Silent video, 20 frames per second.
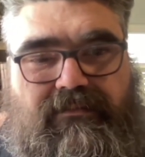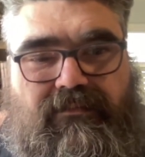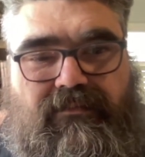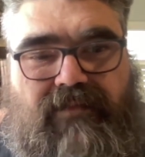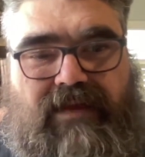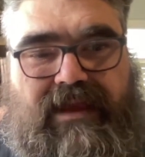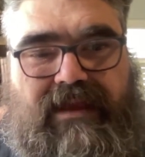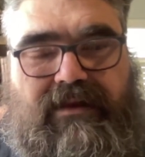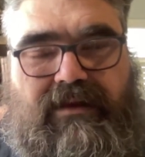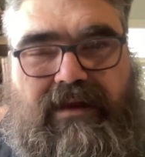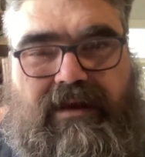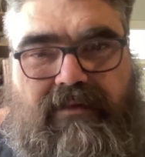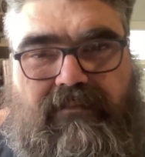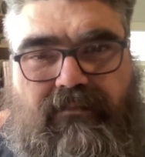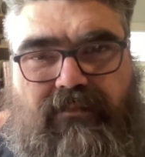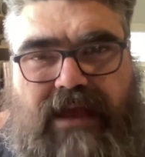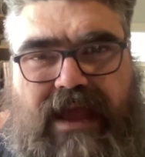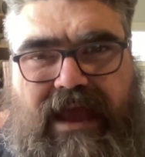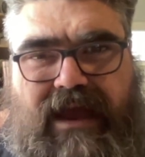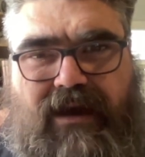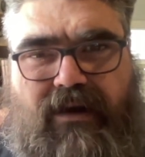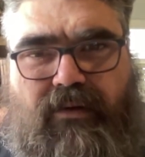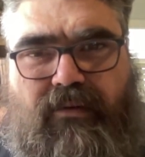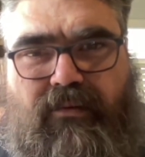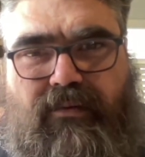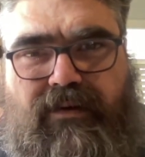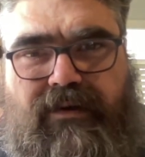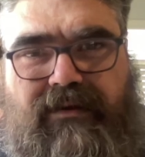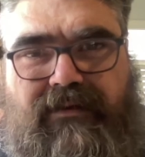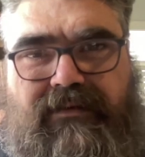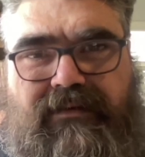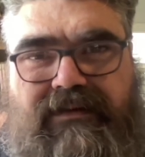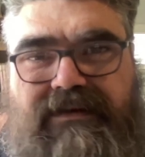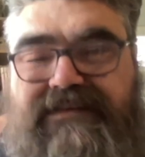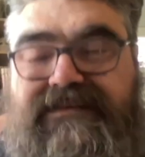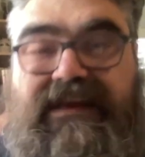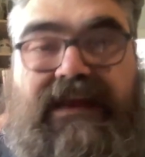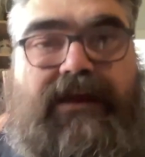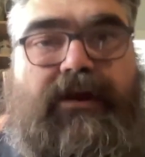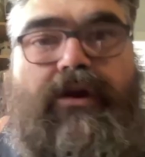like how,
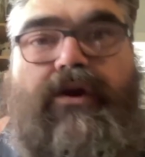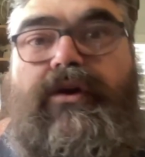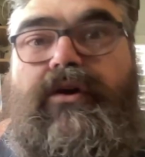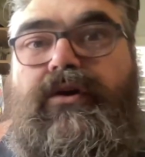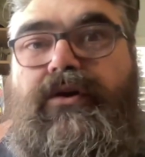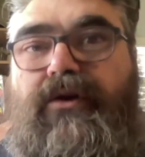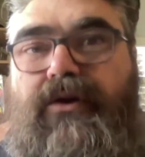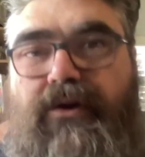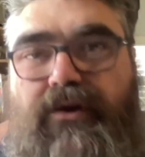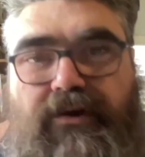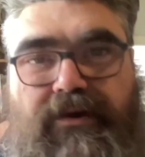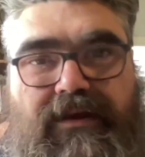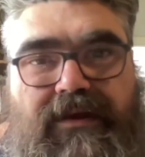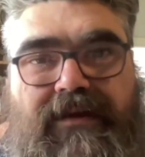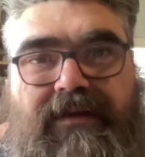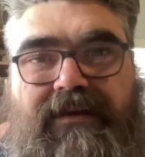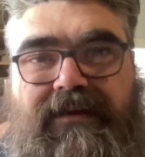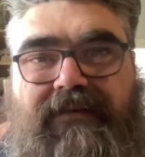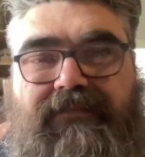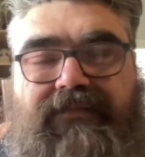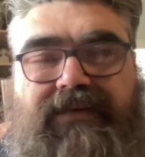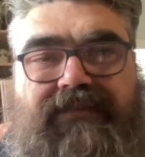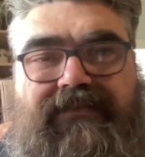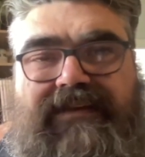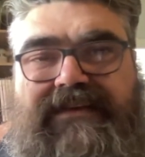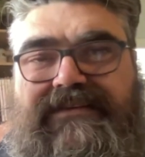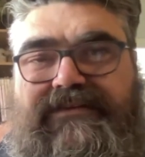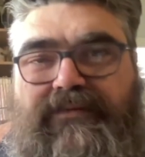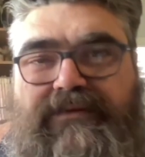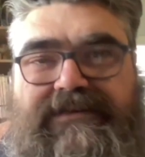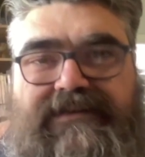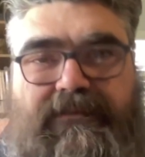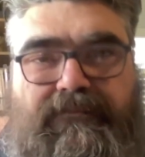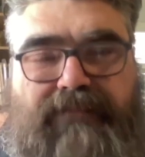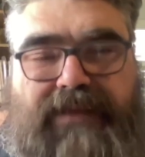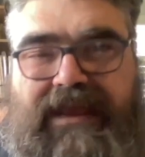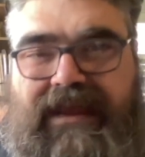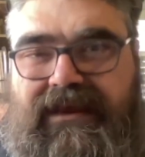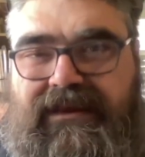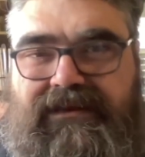because I heard that this was a
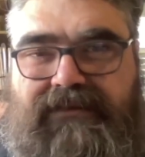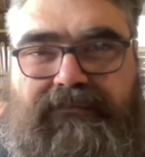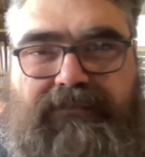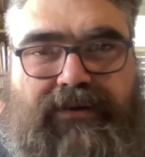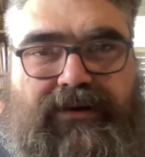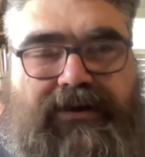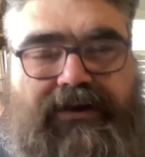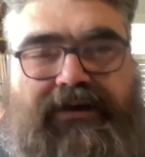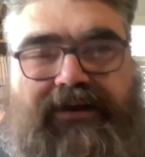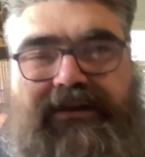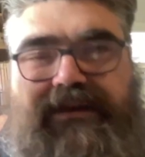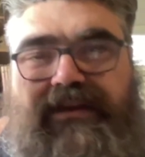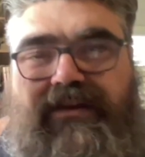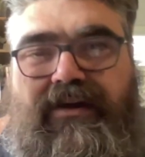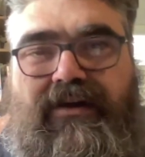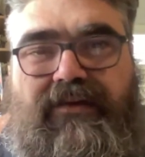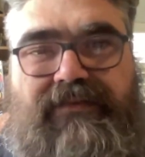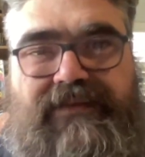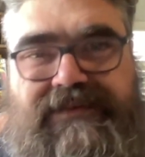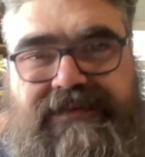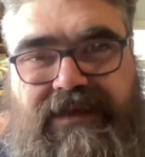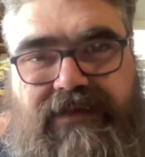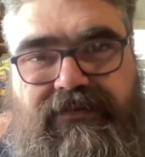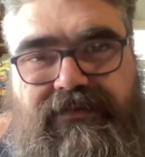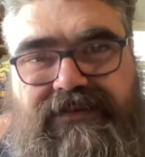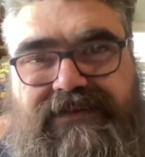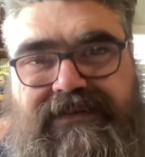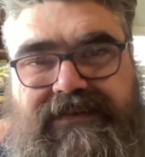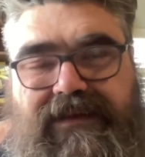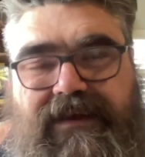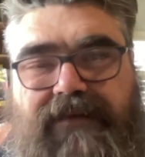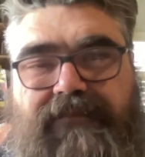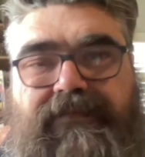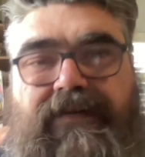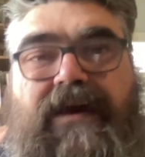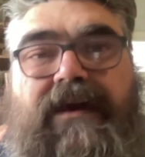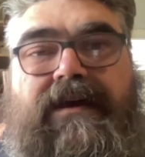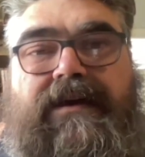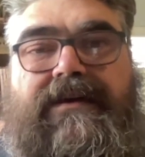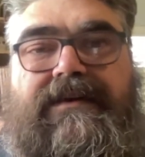banned book and all this other stuff.
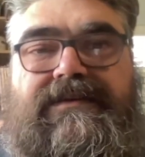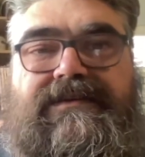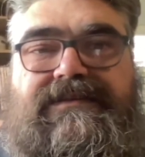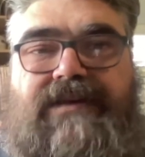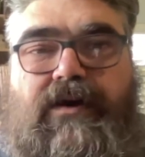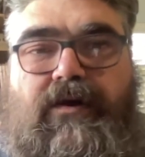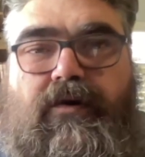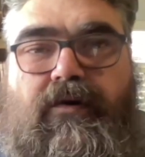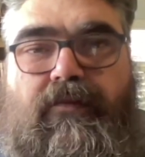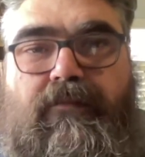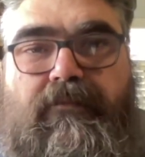So